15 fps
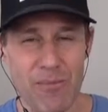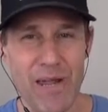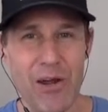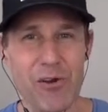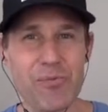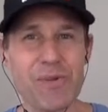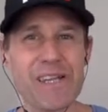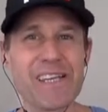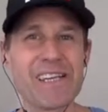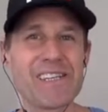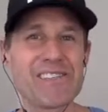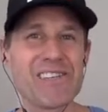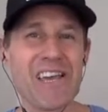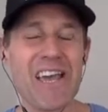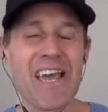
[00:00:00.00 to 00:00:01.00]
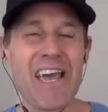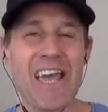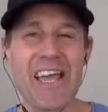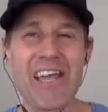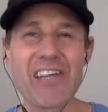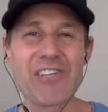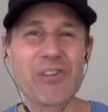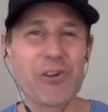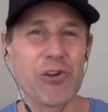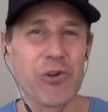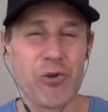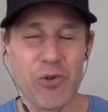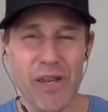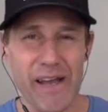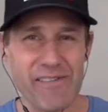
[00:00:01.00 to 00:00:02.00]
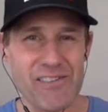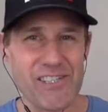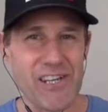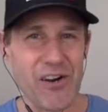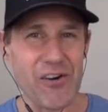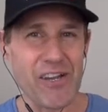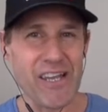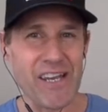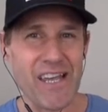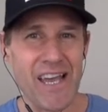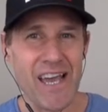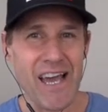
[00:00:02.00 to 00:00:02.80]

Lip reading: down to Belize and get your new life started.